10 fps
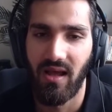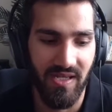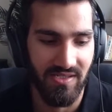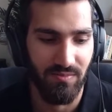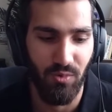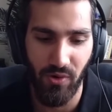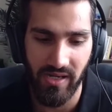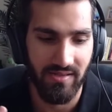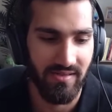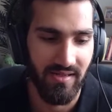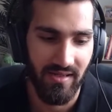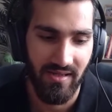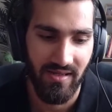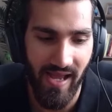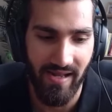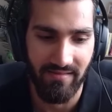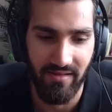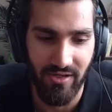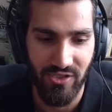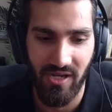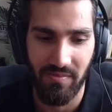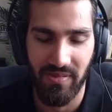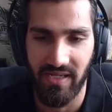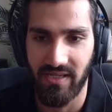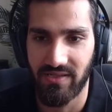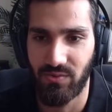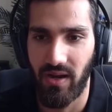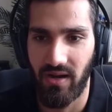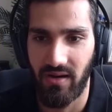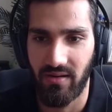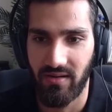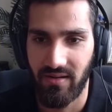There's a point at large companies where